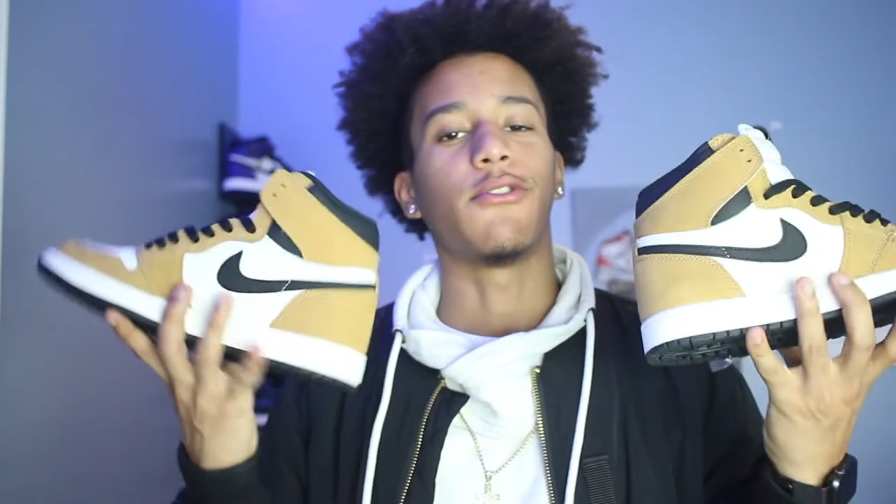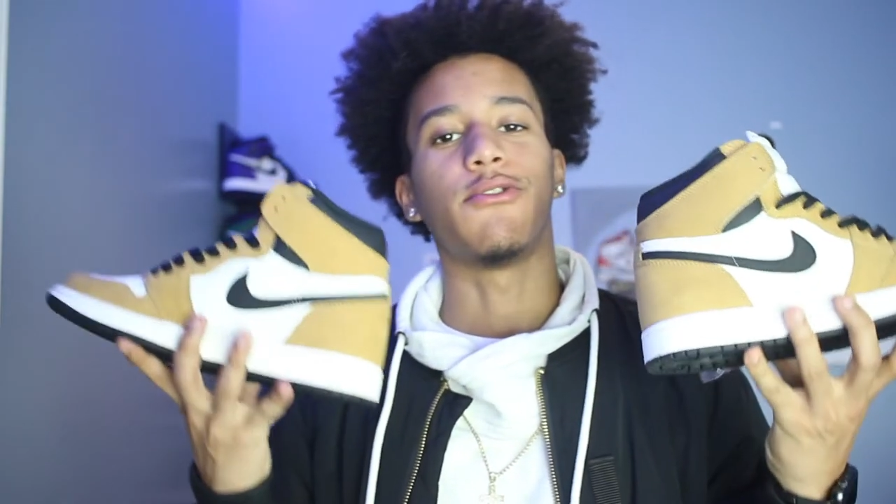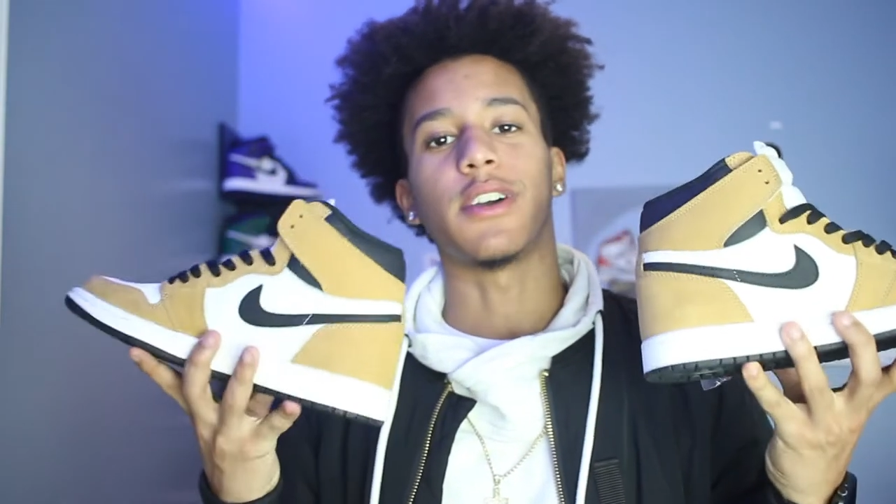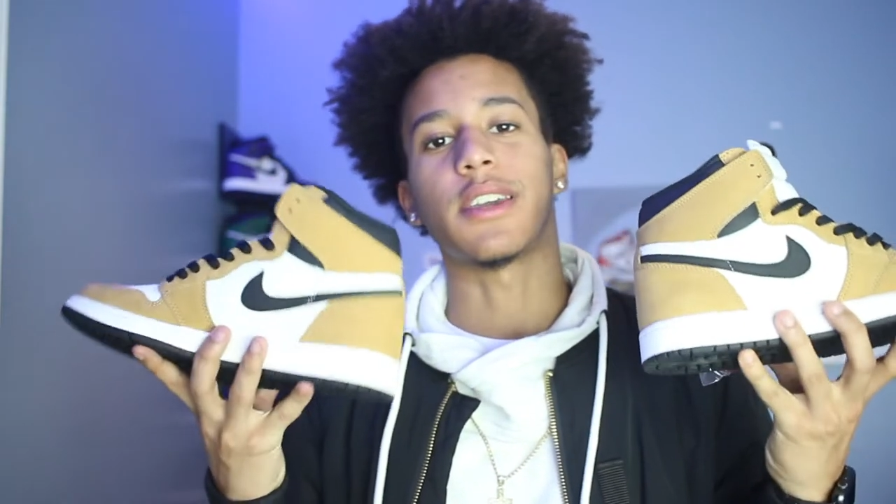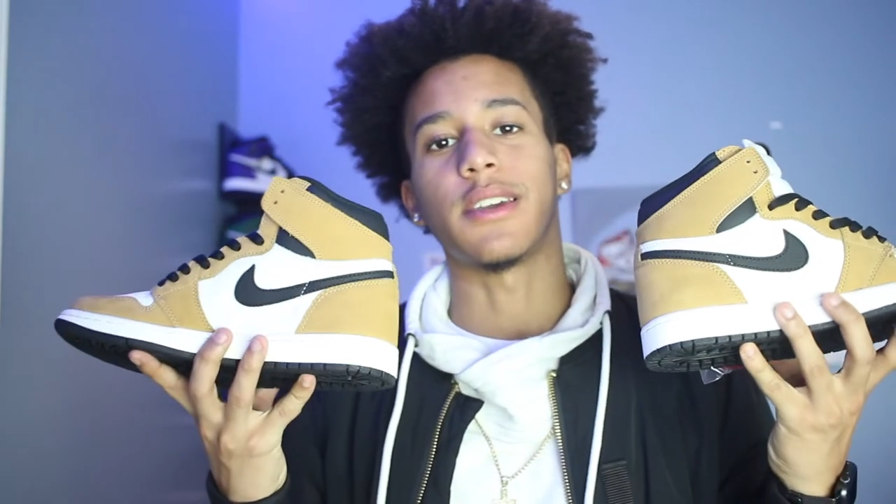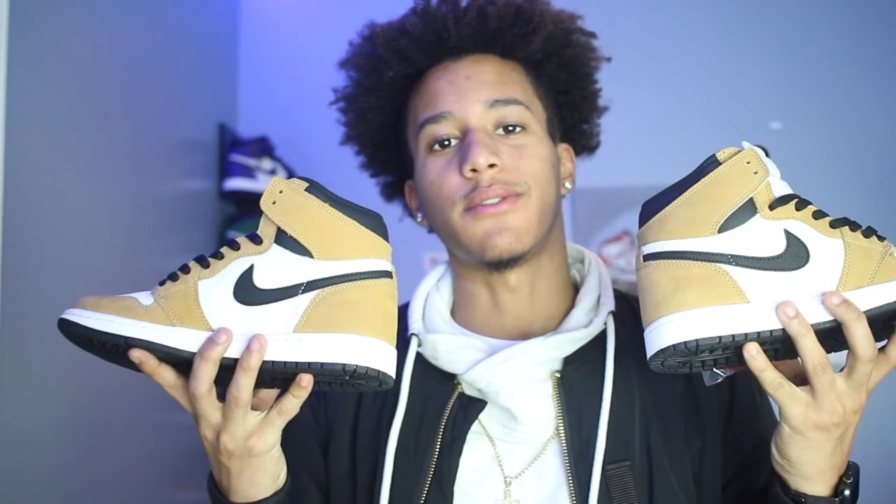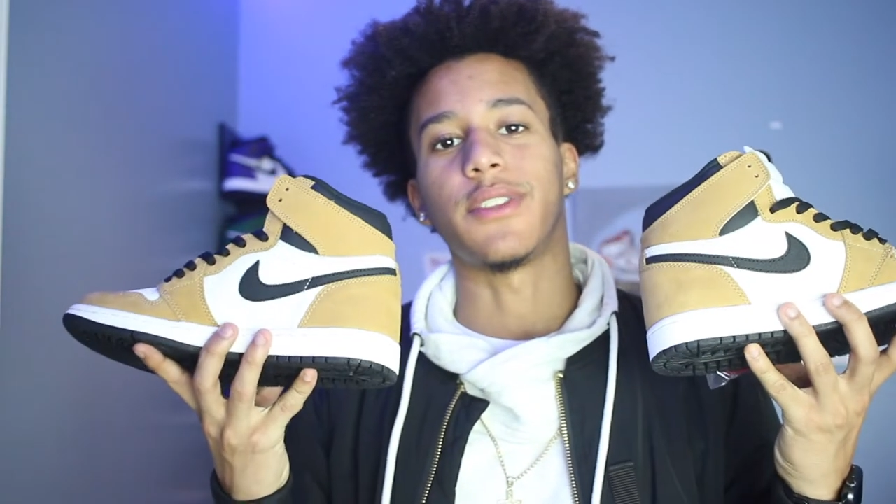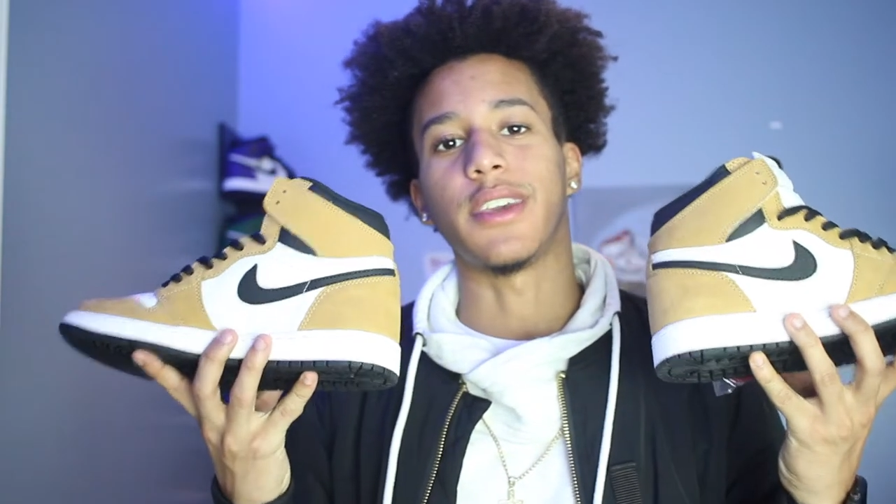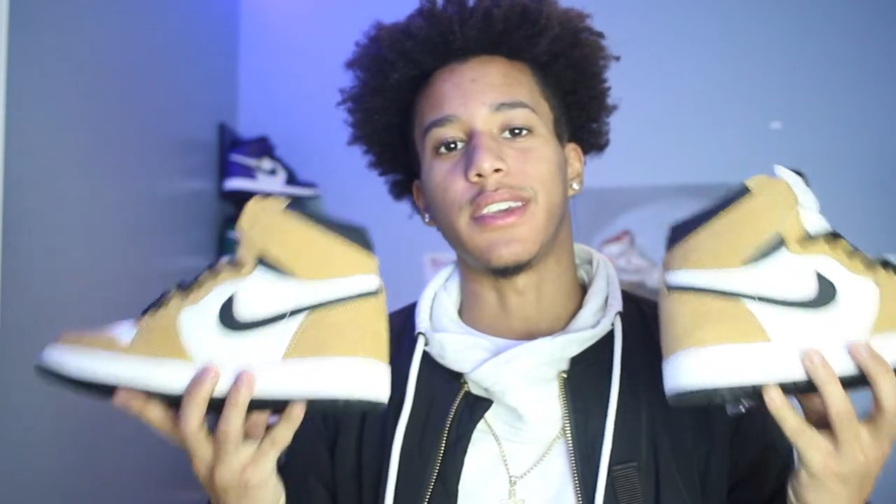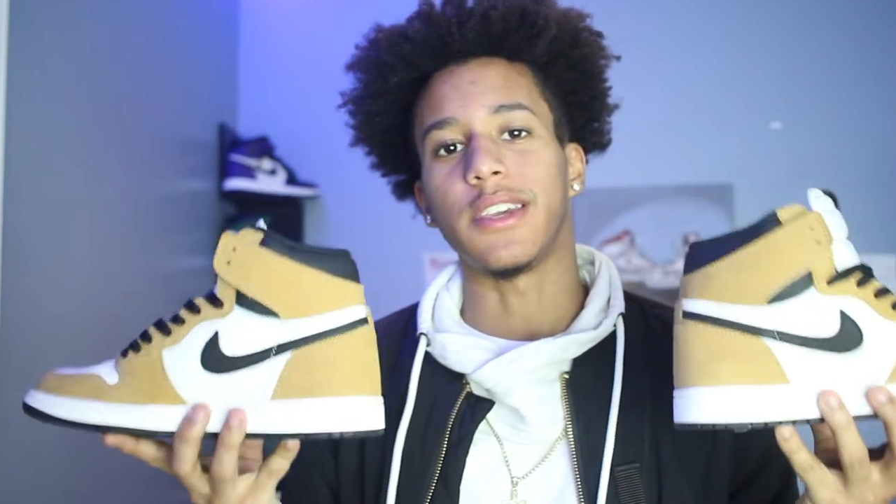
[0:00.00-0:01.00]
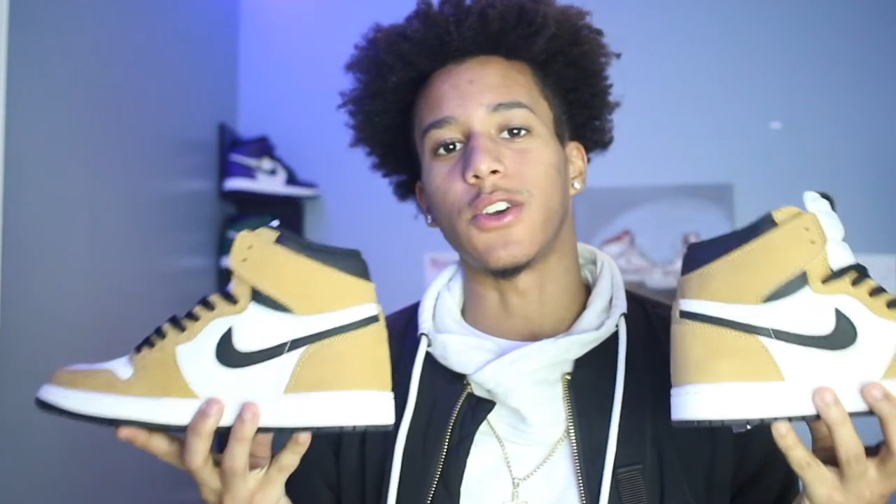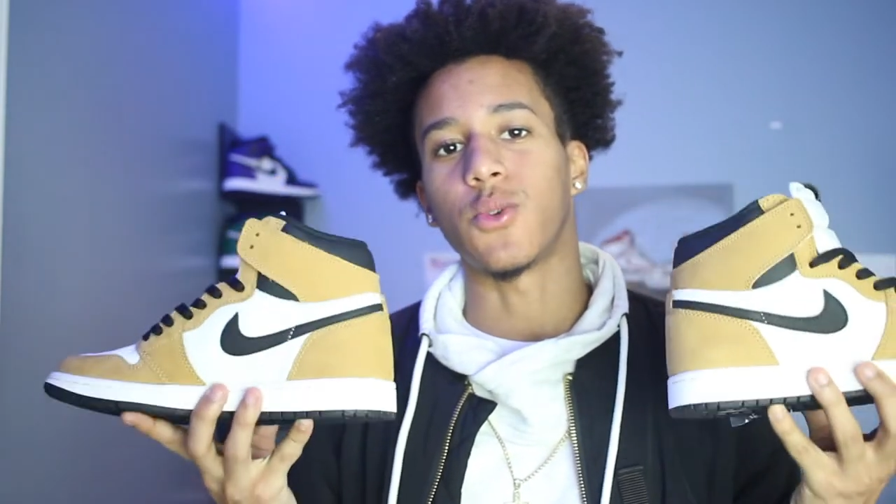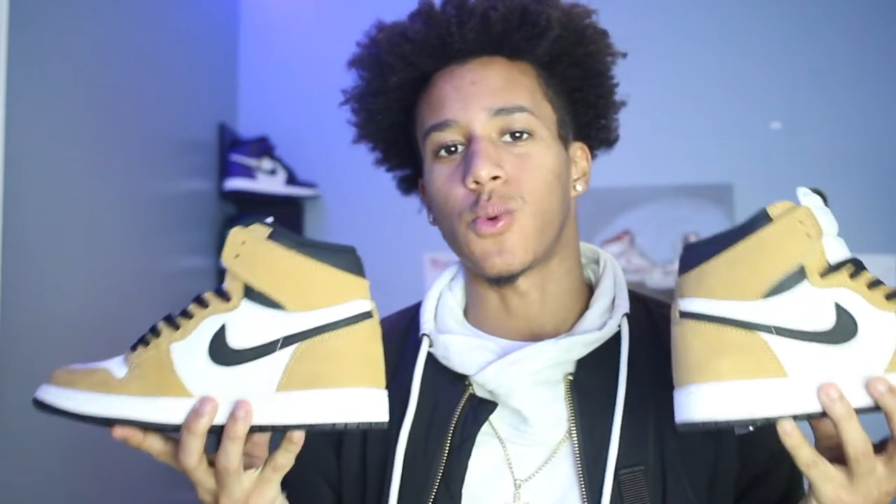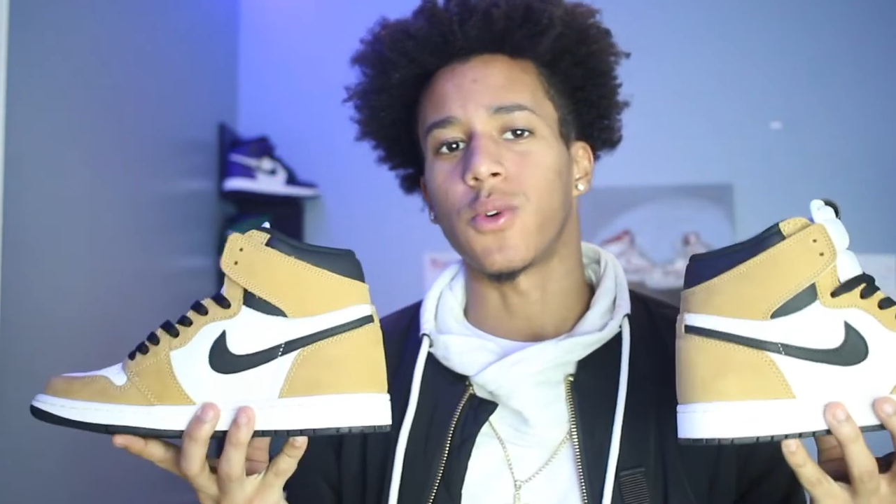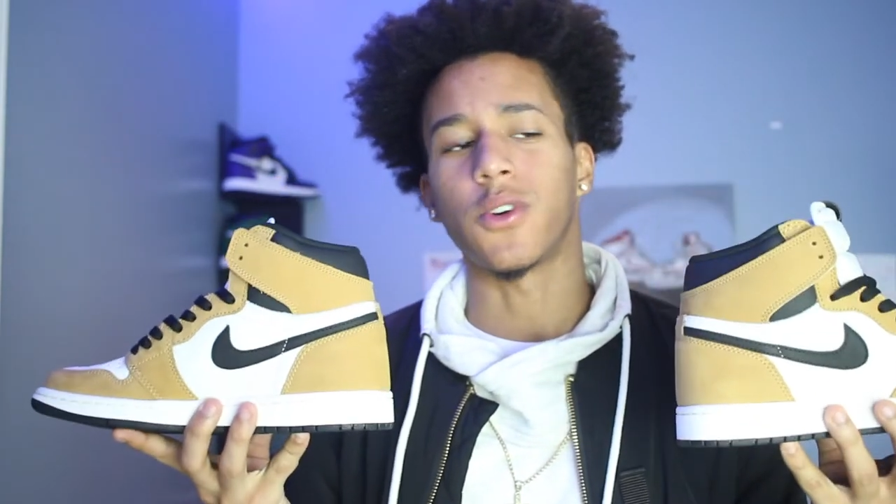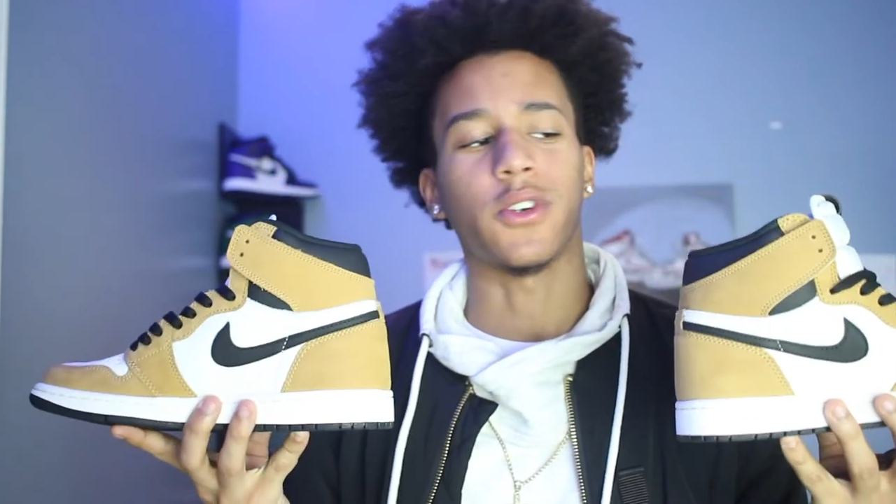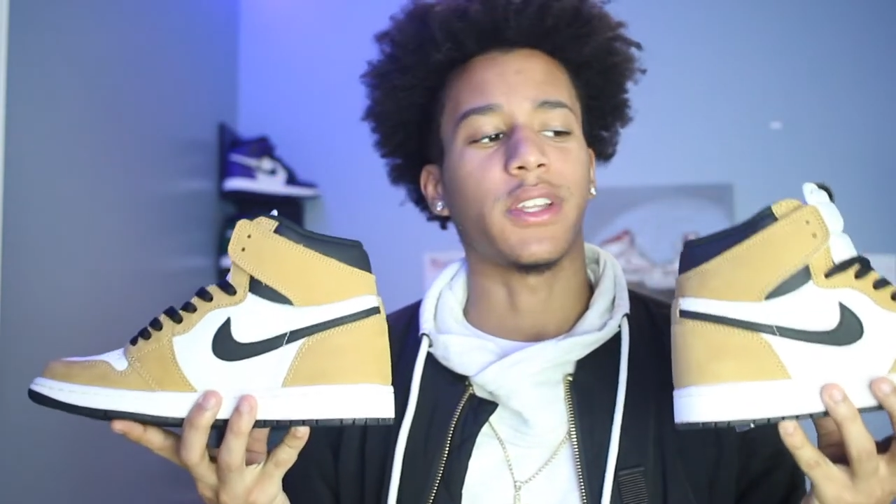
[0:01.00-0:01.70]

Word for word: Rookie of the Year award.